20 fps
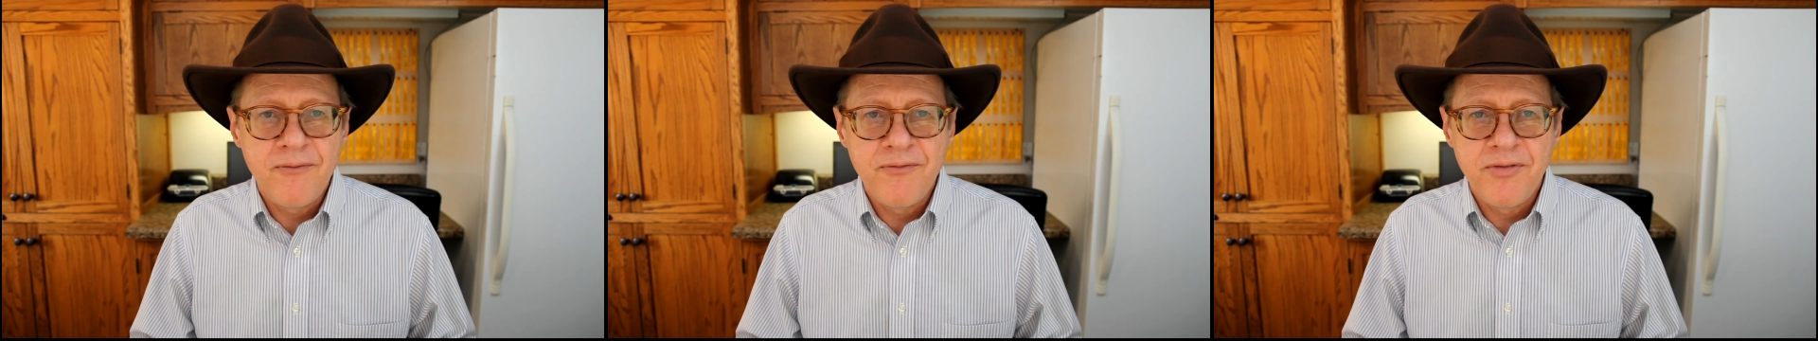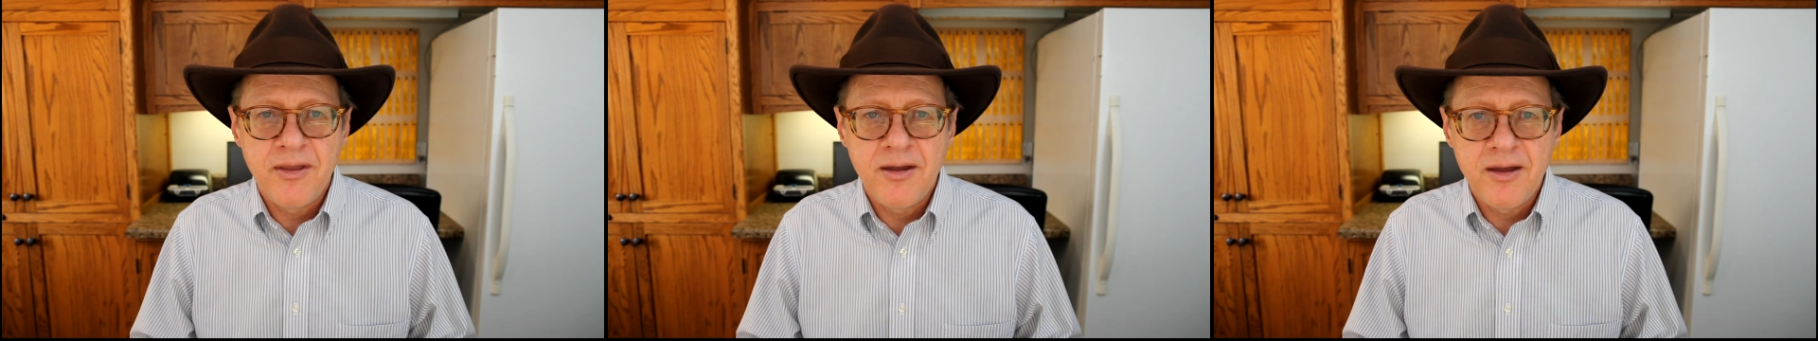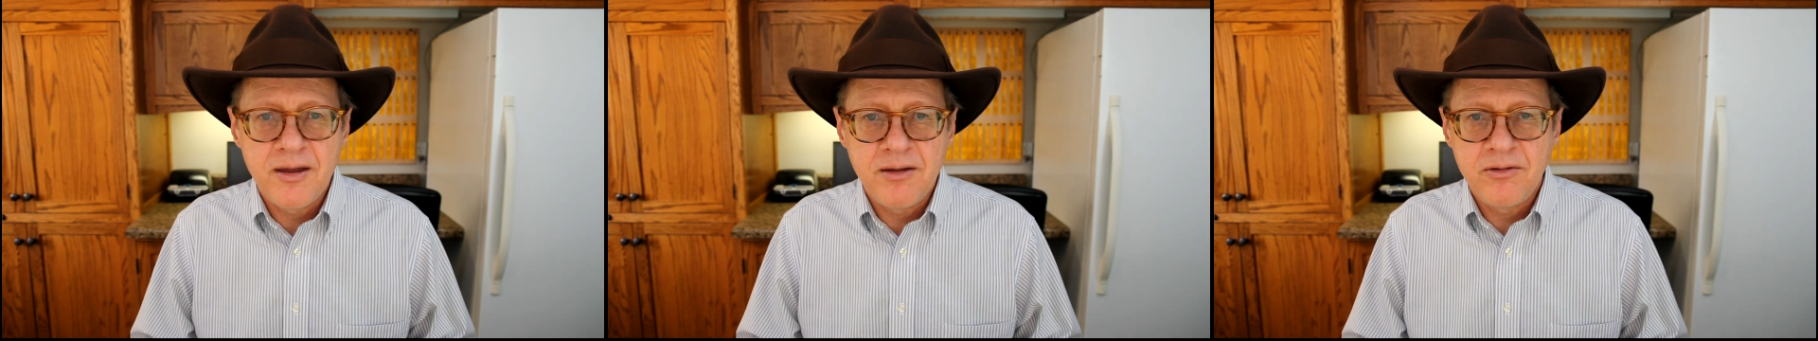
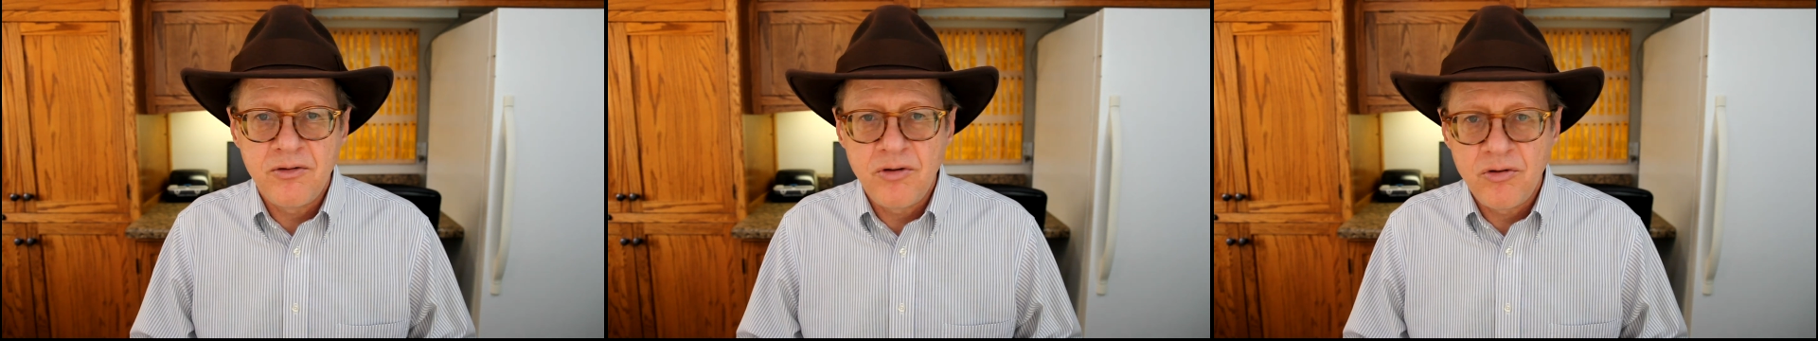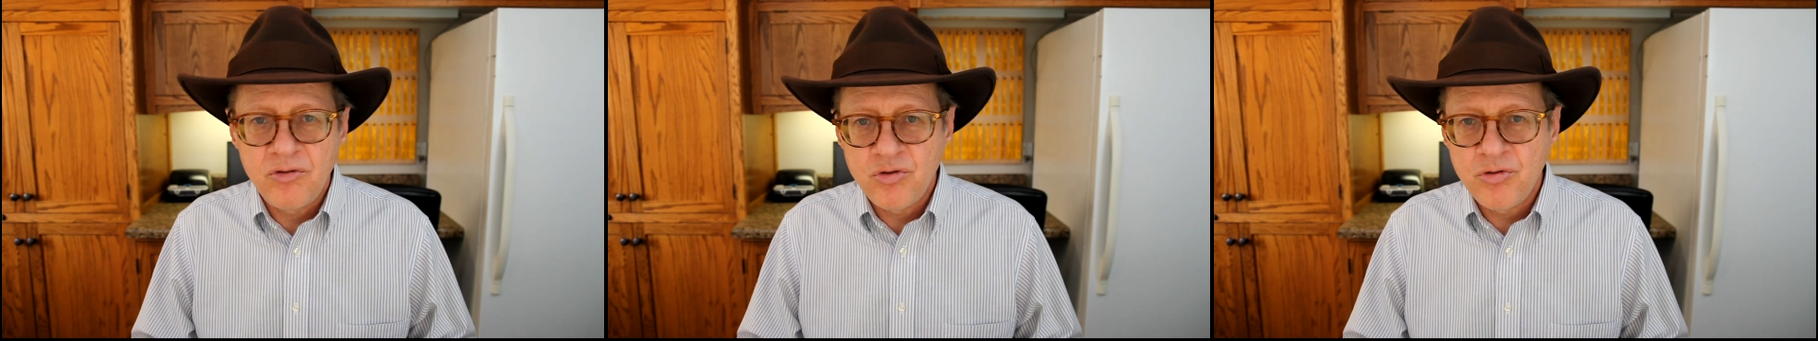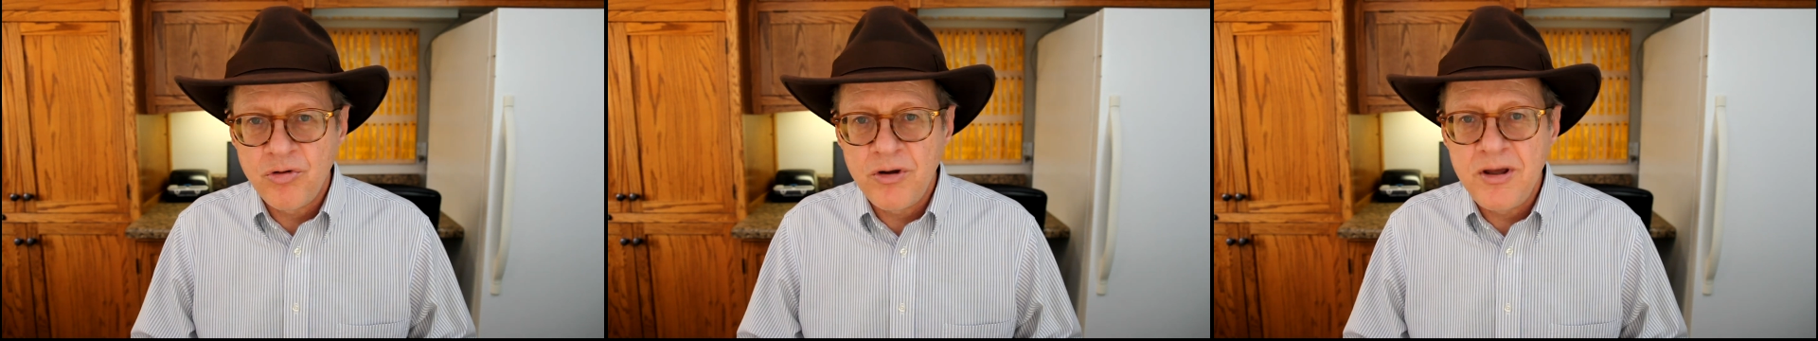of the
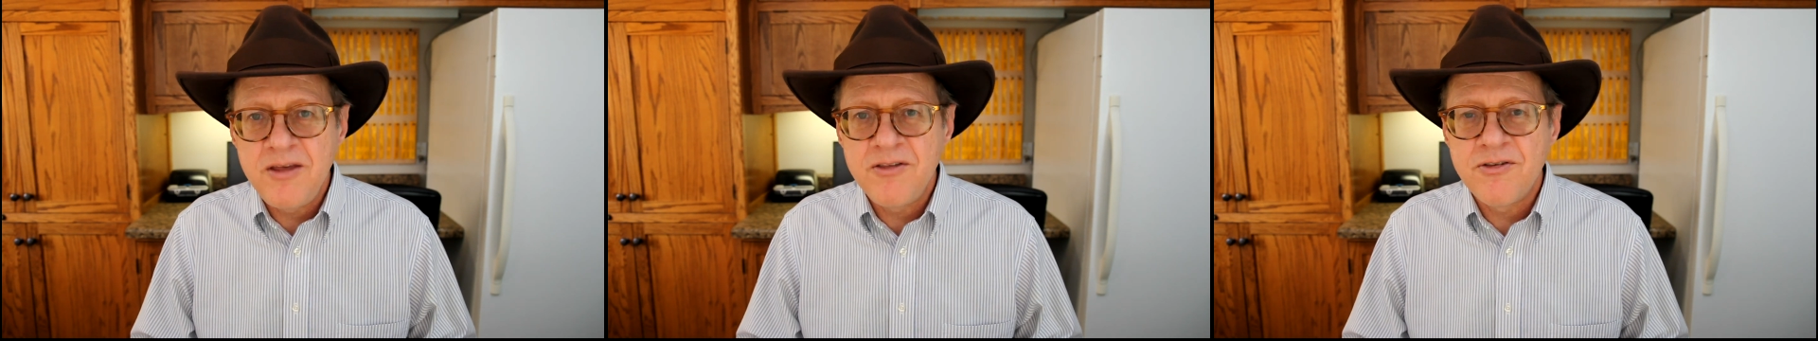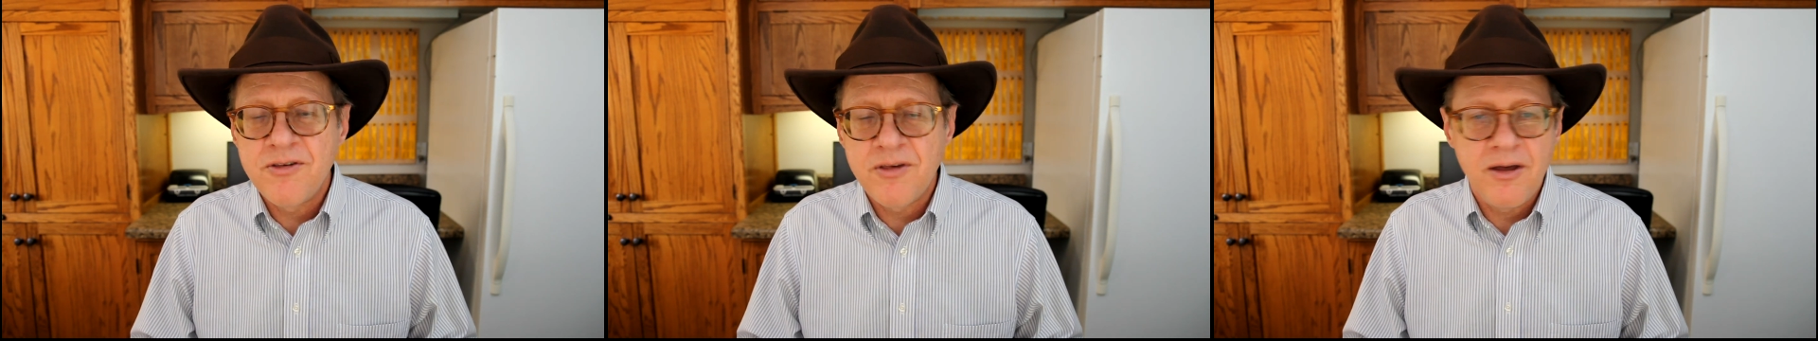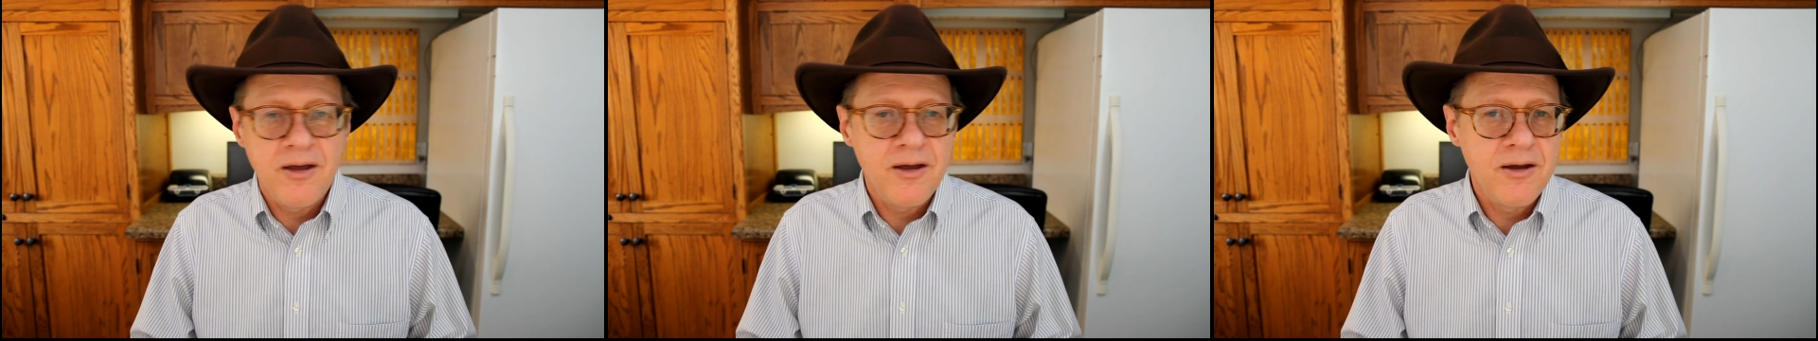
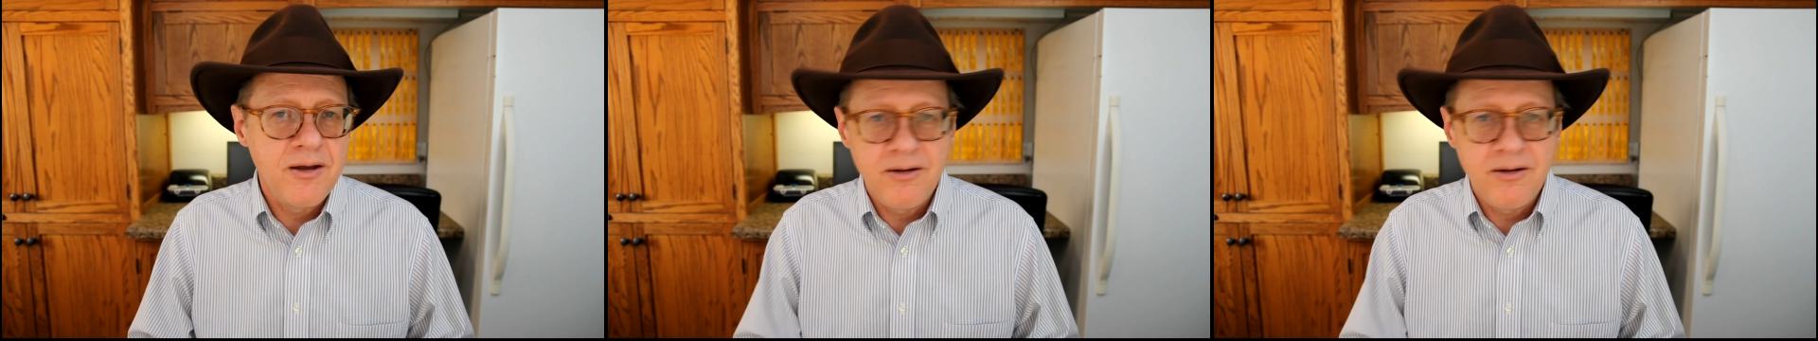trees